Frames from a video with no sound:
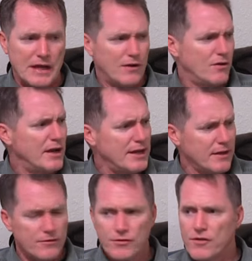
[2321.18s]
I don't know, any
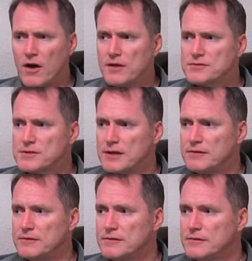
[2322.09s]
other thoughts
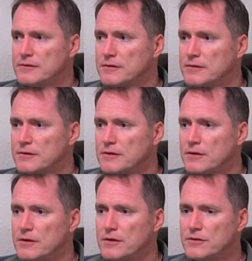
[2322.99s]
on
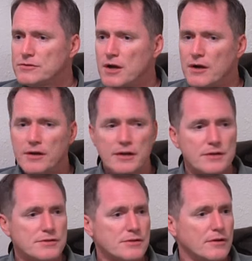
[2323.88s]

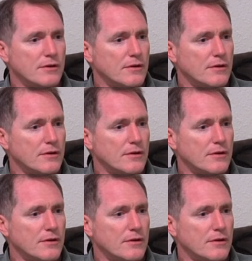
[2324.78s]
tardiness?